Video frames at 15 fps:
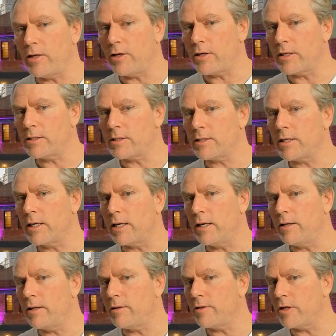can see
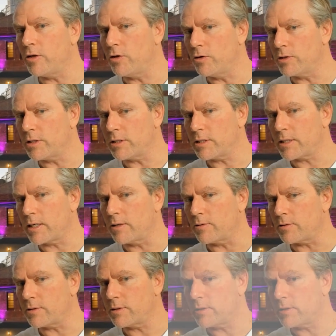the user skills